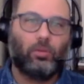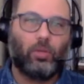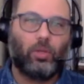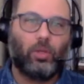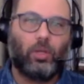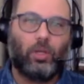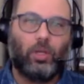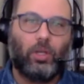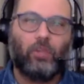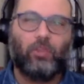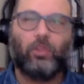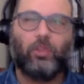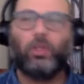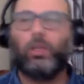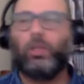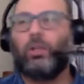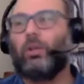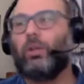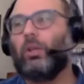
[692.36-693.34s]

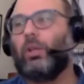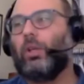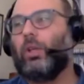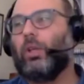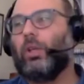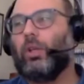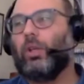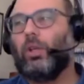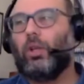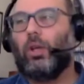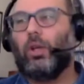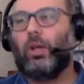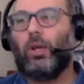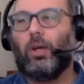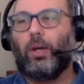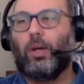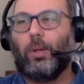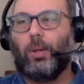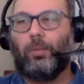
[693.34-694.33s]
easily
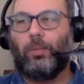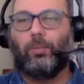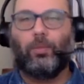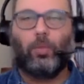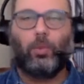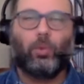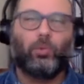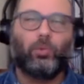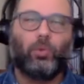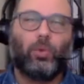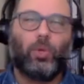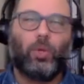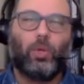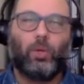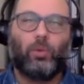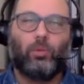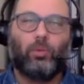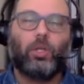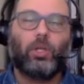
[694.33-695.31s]

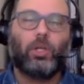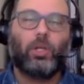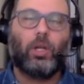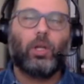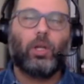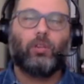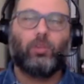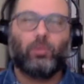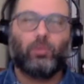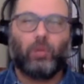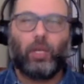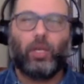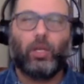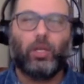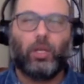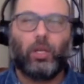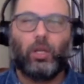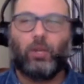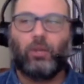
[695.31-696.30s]
realize or
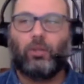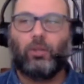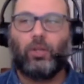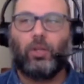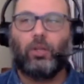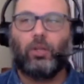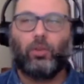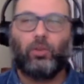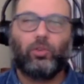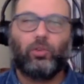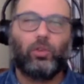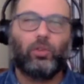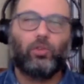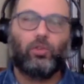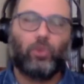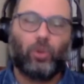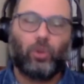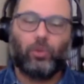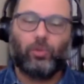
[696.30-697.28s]
recognize that those are
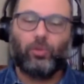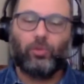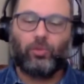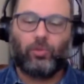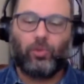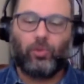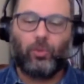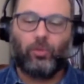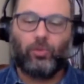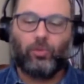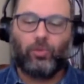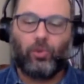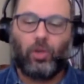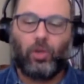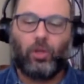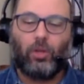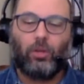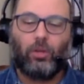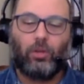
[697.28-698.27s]
terms from
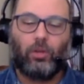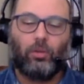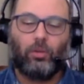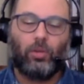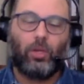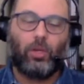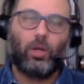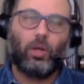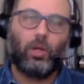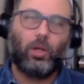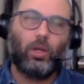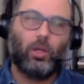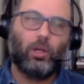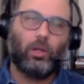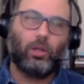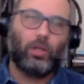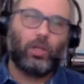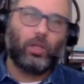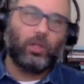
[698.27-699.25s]
Freud
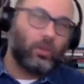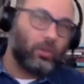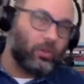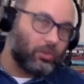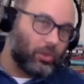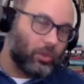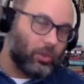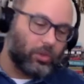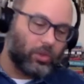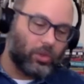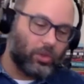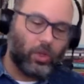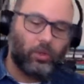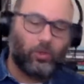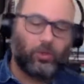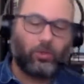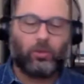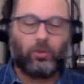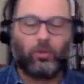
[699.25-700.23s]
regarding latent dream
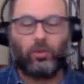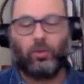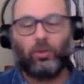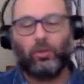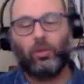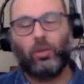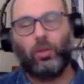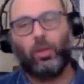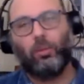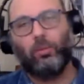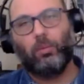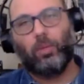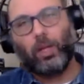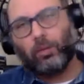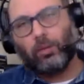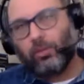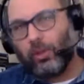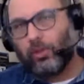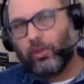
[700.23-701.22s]
thoughts and
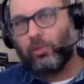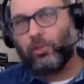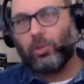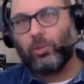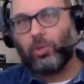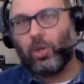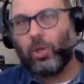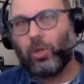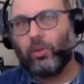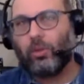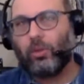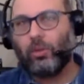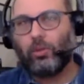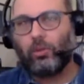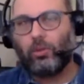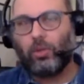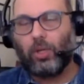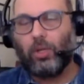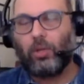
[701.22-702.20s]
manifest dream
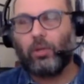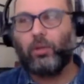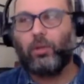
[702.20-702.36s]
content, right?